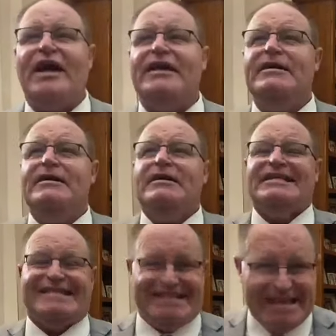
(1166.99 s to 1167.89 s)
They
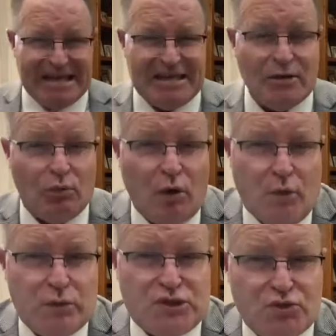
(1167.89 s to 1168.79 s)
did
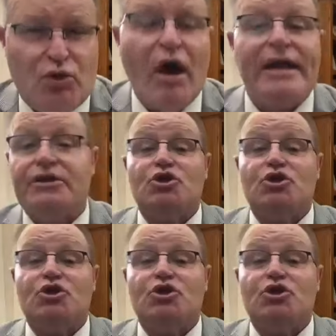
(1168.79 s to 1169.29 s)
what was right,